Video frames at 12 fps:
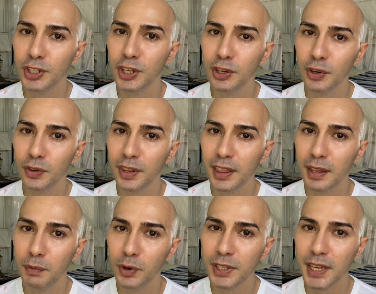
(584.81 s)
do you know that the
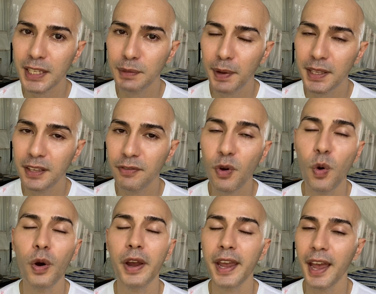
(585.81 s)
most expensive
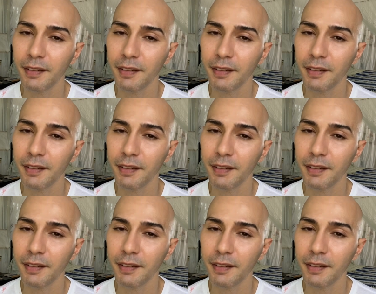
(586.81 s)
koi